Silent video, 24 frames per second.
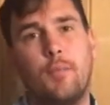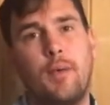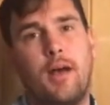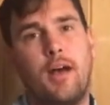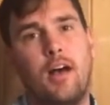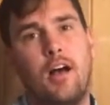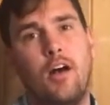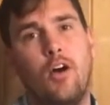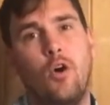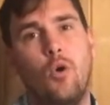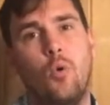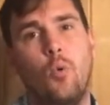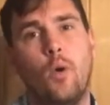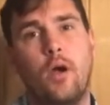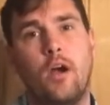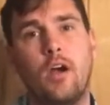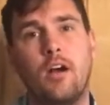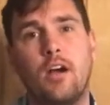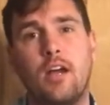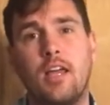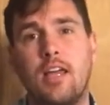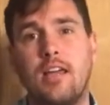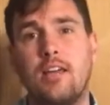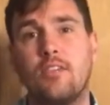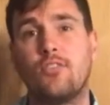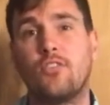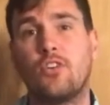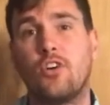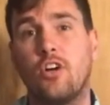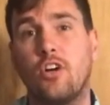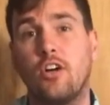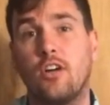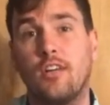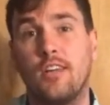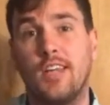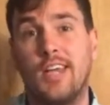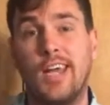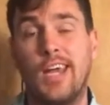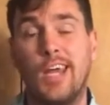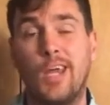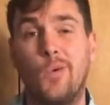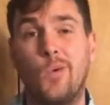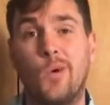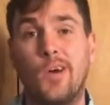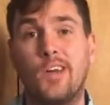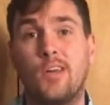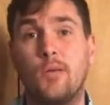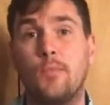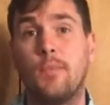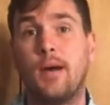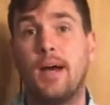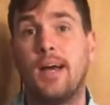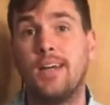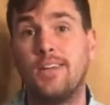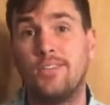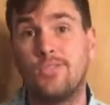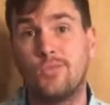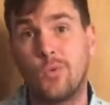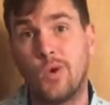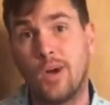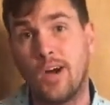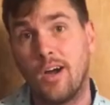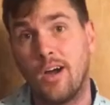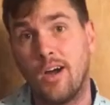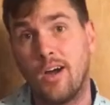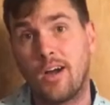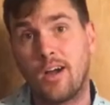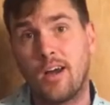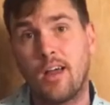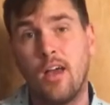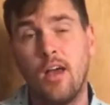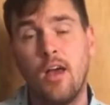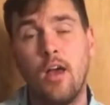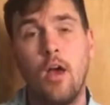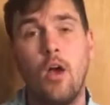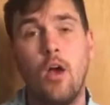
about where he is currently, where you can buy his work,